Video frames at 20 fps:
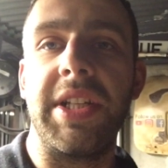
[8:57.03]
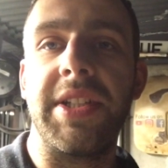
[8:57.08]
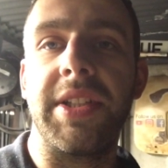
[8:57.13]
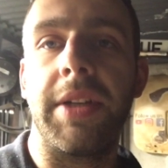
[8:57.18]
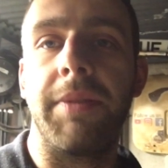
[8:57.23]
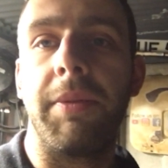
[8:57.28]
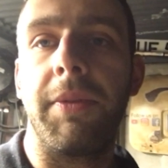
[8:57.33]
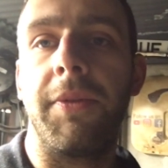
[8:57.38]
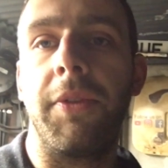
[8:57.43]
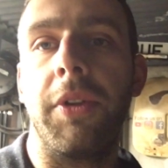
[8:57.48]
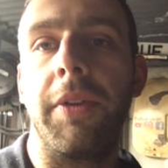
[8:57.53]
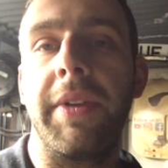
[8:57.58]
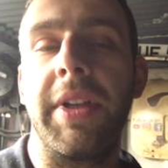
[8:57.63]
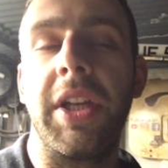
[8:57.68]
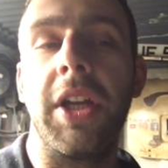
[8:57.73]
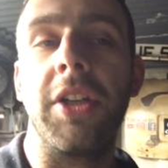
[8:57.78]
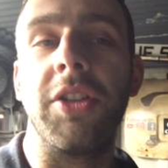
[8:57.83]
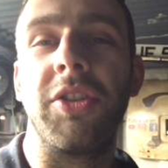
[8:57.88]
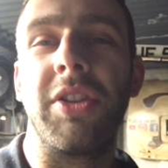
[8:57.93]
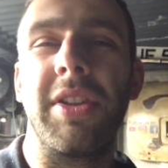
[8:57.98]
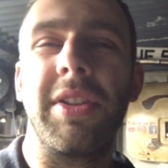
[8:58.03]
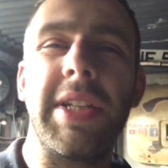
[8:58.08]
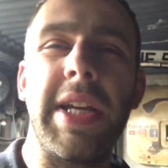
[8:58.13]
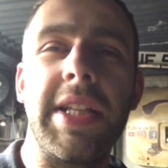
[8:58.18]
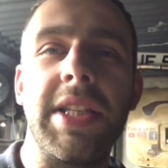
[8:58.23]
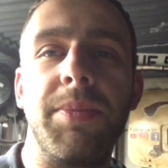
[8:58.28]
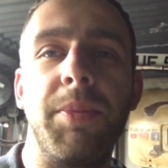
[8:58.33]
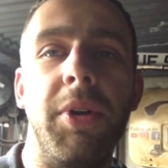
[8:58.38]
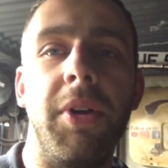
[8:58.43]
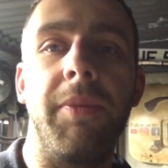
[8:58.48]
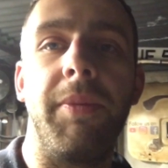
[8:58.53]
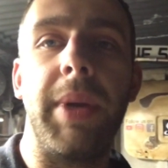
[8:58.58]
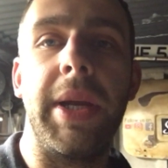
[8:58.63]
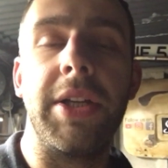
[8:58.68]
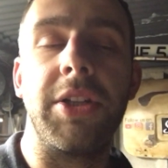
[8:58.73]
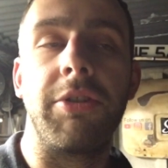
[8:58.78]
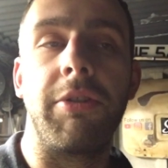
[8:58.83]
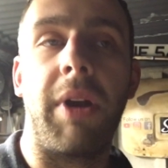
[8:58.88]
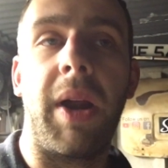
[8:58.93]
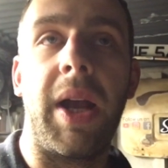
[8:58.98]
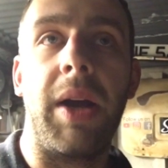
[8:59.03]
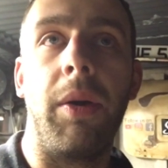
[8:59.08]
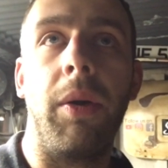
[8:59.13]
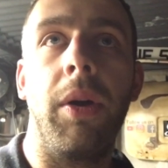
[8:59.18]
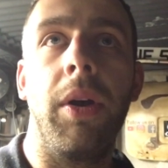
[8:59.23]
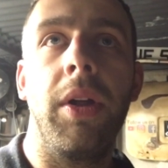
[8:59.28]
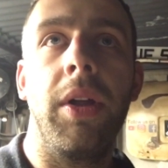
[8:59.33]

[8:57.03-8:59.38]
stuff before the videos. I tend to put a picture out